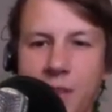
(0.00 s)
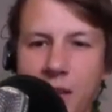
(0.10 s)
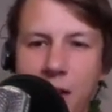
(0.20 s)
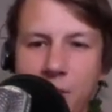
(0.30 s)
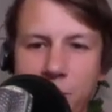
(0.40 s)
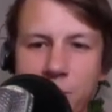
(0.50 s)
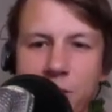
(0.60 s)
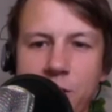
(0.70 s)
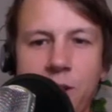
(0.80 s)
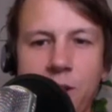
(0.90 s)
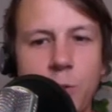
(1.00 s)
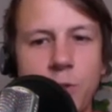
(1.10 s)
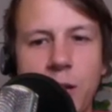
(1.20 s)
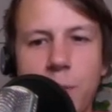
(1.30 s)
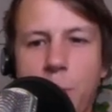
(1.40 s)
at first I thought you were
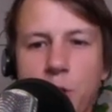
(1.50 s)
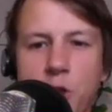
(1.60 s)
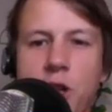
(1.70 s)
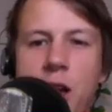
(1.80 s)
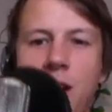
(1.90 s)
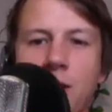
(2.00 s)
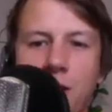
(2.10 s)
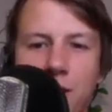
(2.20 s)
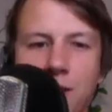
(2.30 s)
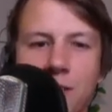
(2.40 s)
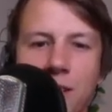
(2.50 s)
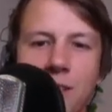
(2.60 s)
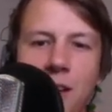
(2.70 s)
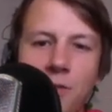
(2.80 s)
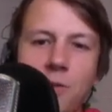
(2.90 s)
saying Marsh Talk, like the
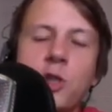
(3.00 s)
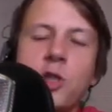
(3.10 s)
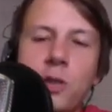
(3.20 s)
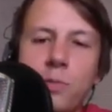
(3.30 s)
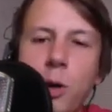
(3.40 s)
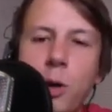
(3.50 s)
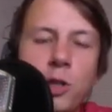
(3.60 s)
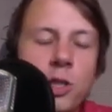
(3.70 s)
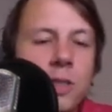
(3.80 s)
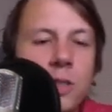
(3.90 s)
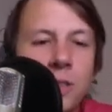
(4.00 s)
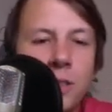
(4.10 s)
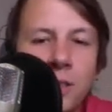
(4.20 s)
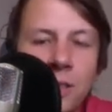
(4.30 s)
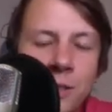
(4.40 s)
TikTok version of Marshes,
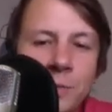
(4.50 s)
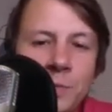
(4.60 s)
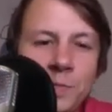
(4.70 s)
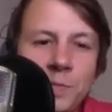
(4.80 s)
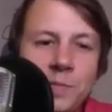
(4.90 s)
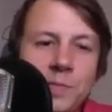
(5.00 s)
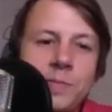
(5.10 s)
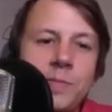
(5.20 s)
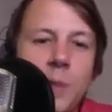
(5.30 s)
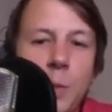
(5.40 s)
the